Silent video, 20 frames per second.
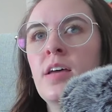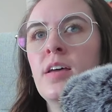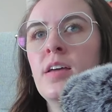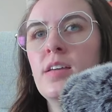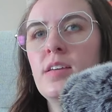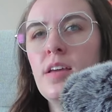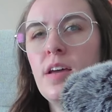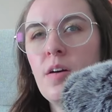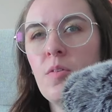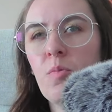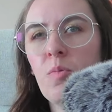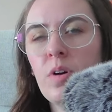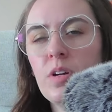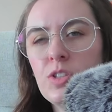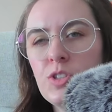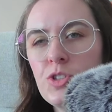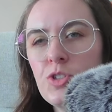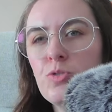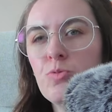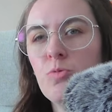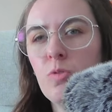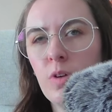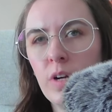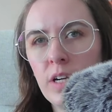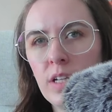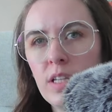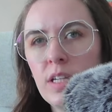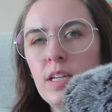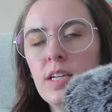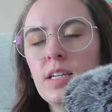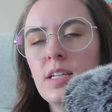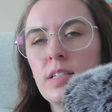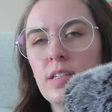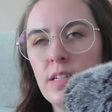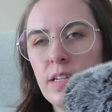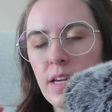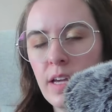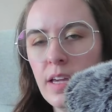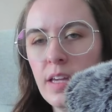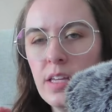yeah, once you really
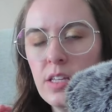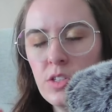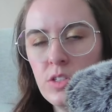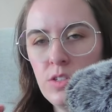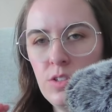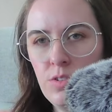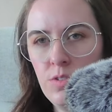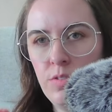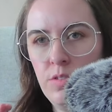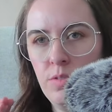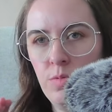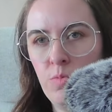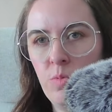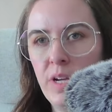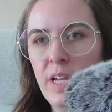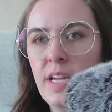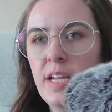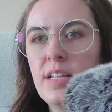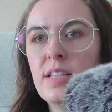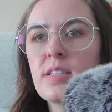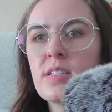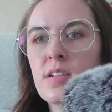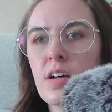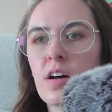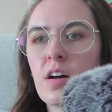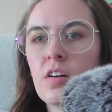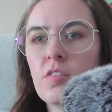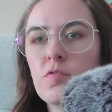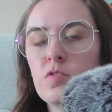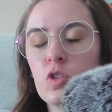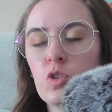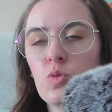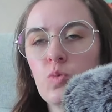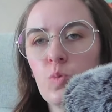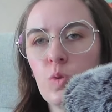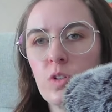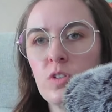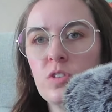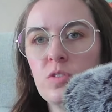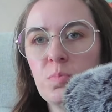get into the weeds of your
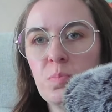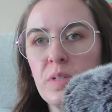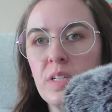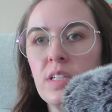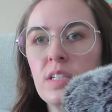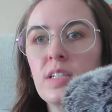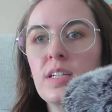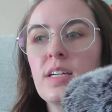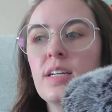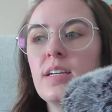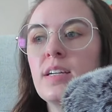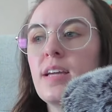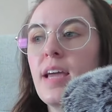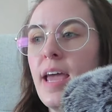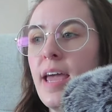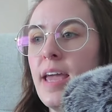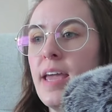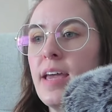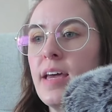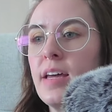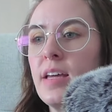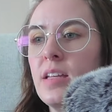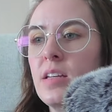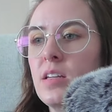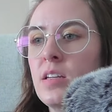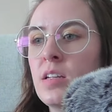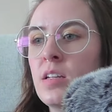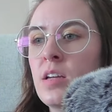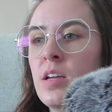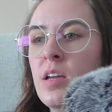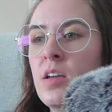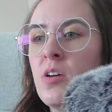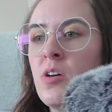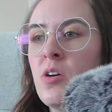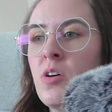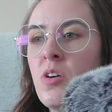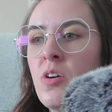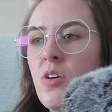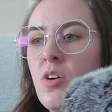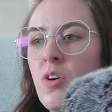world building and
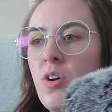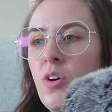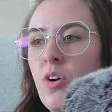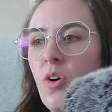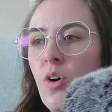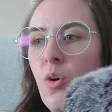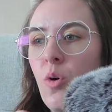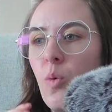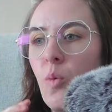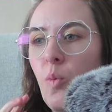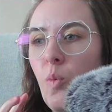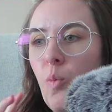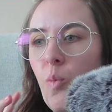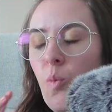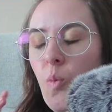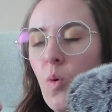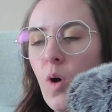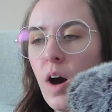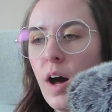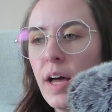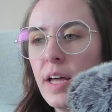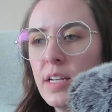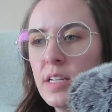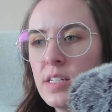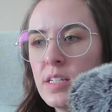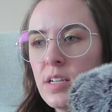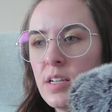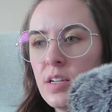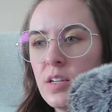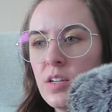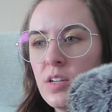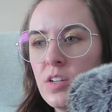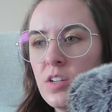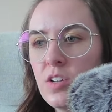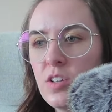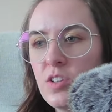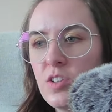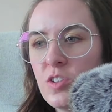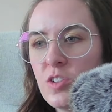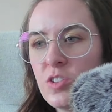what
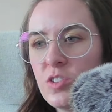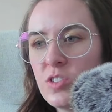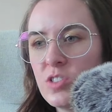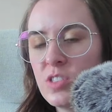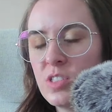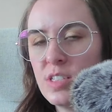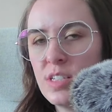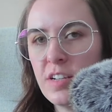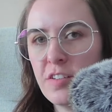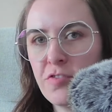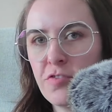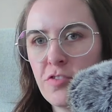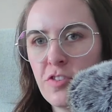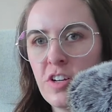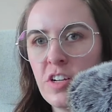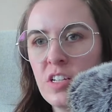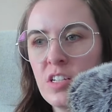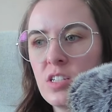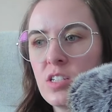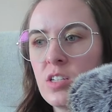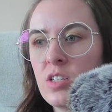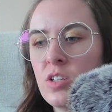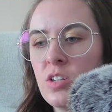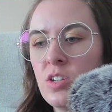different